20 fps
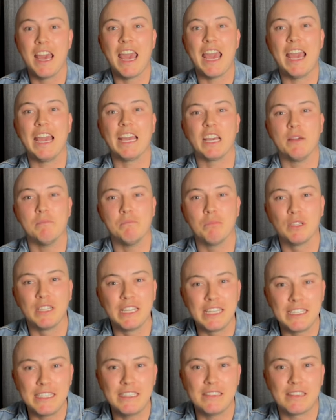and
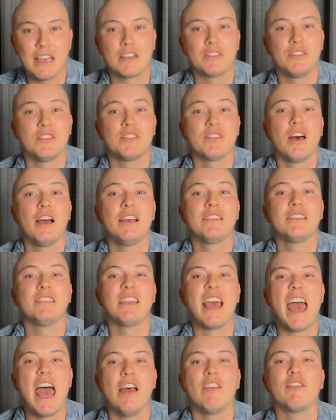complete these exercises
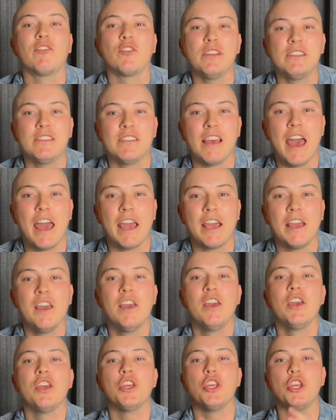every day.
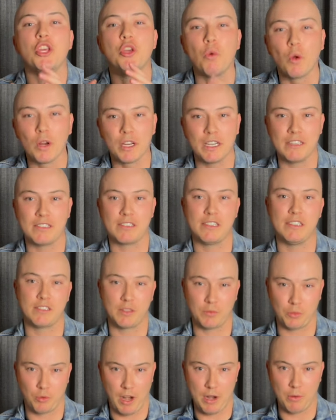you are gonna see
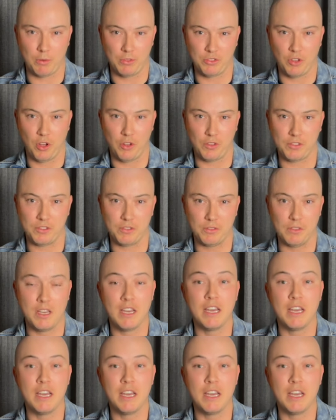some great results.